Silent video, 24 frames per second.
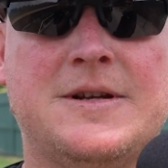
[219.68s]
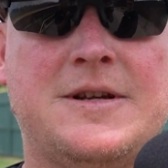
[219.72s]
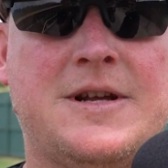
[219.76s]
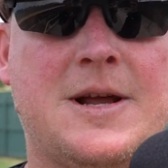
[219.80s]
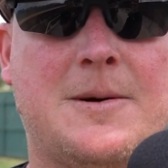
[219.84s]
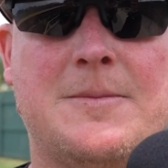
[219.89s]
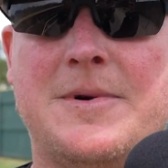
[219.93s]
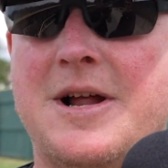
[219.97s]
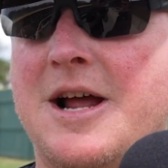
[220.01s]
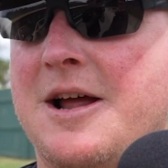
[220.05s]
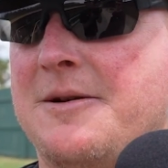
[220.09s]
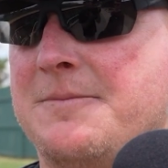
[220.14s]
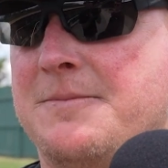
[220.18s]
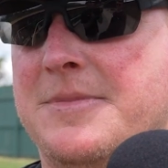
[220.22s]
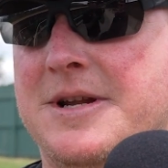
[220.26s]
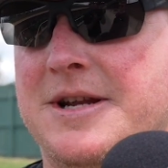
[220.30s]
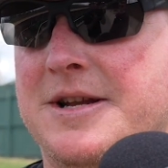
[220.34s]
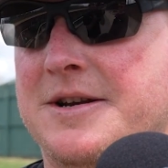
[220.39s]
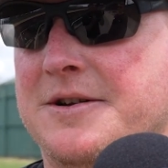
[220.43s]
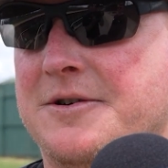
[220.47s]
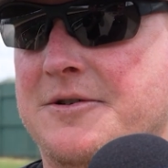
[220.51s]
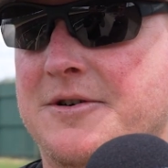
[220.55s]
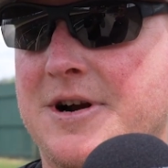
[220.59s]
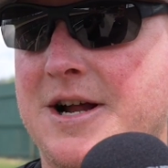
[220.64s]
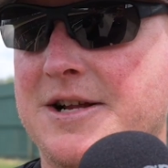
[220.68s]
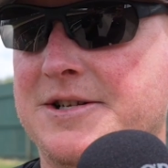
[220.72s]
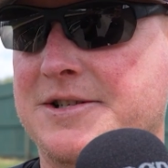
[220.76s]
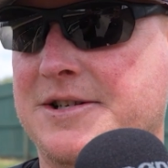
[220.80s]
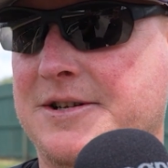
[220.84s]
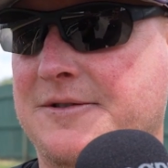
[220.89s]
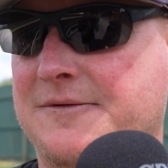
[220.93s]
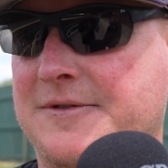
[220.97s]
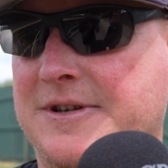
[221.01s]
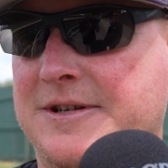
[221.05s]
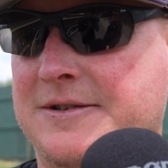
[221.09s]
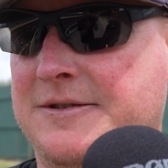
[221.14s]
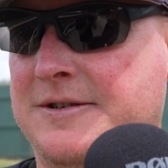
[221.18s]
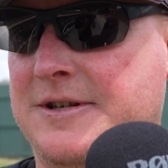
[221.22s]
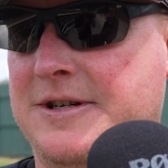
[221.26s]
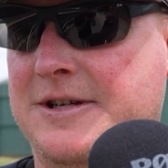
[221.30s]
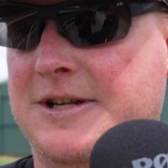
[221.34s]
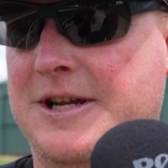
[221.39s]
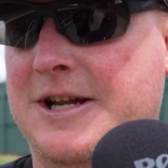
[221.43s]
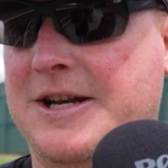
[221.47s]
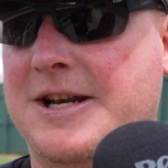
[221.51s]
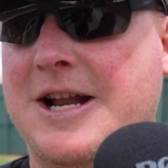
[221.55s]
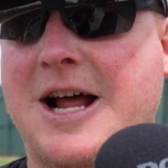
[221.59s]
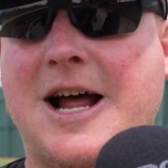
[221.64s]
coming out and being aggressive and
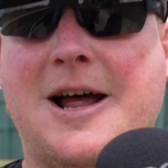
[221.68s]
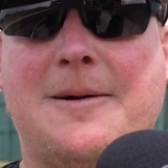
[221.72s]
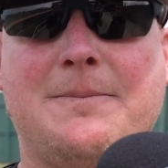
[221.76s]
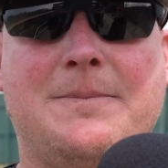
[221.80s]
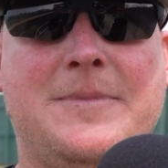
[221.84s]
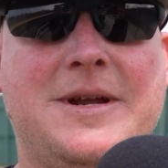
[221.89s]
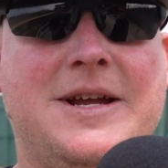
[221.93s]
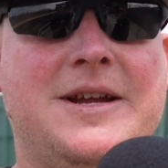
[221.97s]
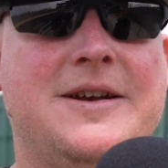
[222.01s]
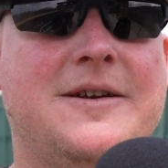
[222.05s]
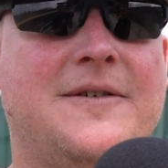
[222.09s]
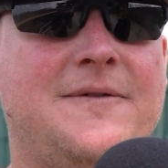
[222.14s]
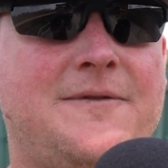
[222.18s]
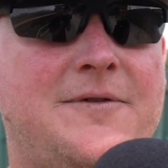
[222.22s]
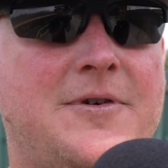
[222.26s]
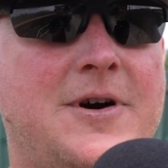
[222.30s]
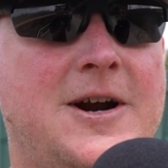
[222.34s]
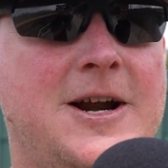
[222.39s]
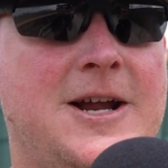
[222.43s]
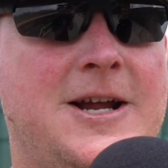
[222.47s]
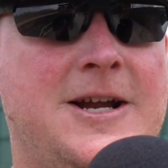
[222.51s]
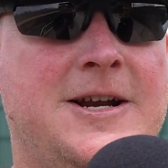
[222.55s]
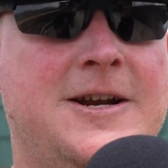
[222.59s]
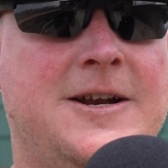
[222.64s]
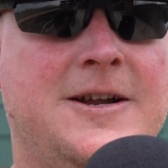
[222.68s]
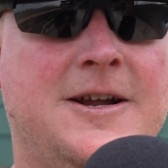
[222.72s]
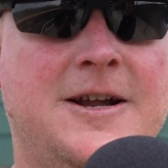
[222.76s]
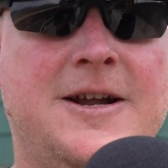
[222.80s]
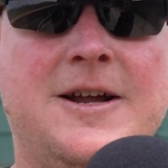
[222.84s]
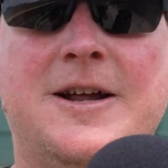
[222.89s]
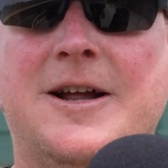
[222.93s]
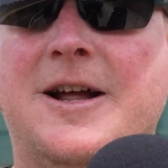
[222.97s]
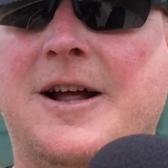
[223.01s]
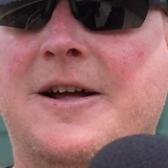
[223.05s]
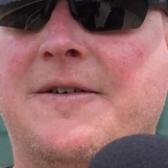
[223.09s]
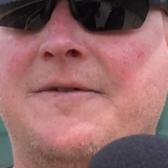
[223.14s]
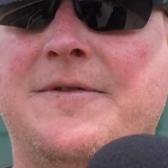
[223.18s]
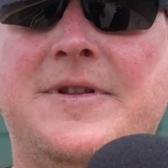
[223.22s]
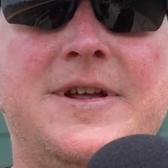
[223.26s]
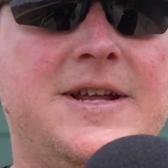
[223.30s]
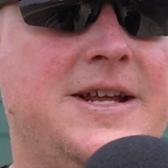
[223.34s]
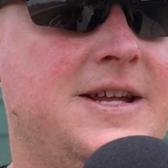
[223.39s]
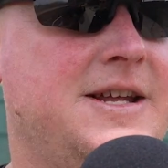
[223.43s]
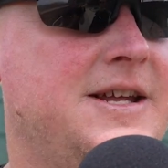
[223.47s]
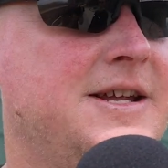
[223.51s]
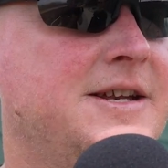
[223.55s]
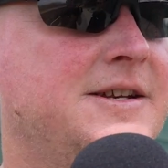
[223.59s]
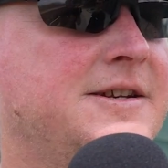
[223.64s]
not being afraid of the
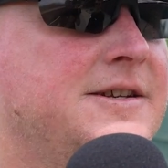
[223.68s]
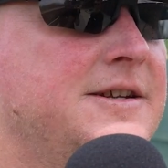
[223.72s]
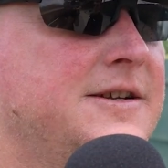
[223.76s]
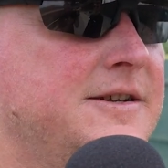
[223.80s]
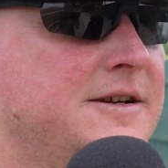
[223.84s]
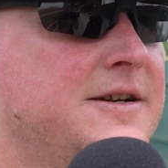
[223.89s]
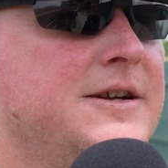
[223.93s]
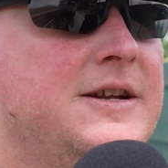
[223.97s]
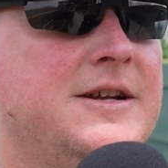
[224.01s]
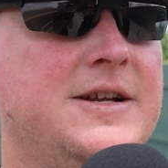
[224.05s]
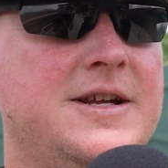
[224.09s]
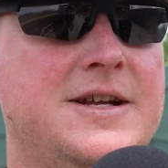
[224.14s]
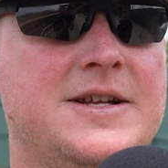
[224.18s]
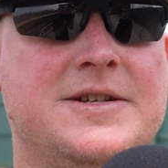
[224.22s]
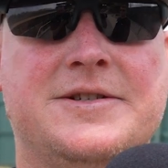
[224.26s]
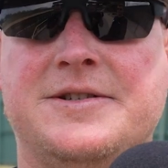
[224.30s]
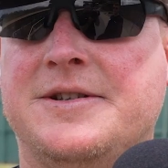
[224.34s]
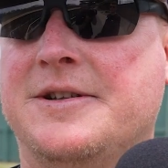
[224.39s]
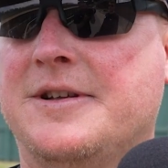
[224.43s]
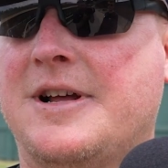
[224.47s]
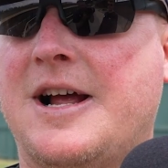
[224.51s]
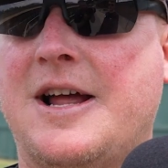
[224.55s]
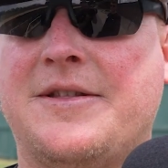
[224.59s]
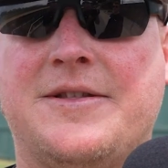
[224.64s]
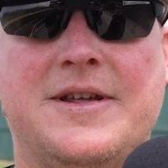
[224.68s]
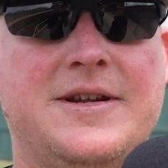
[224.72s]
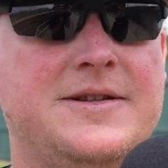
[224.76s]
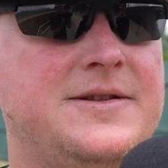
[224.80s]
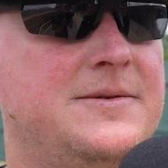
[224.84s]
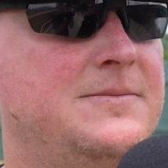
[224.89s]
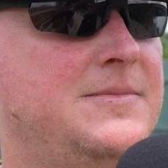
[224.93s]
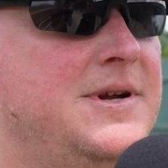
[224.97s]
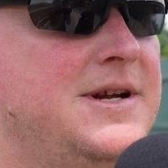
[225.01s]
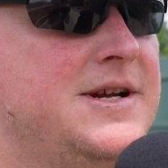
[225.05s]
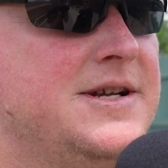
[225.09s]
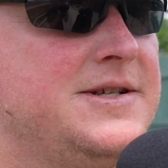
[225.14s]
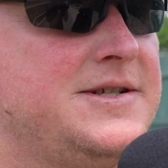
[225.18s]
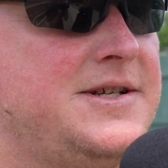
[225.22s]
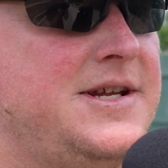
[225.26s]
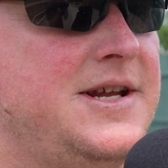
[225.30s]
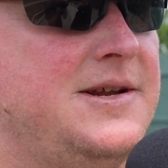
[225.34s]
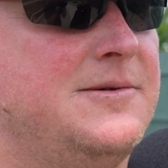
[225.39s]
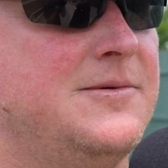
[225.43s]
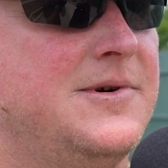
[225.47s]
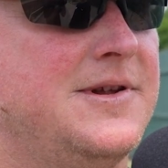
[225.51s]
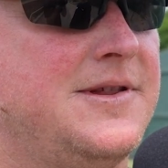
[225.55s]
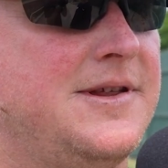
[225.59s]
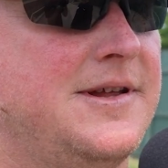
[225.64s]
end is, I think, the biggest
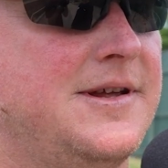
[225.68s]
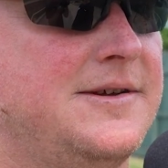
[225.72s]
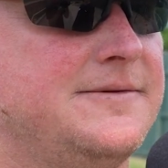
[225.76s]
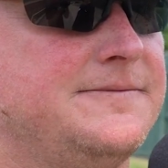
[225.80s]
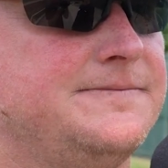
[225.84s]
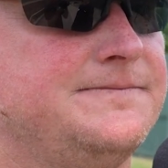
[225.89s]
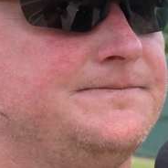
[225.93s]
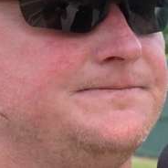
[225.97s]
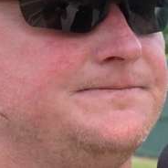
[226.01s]
key with it.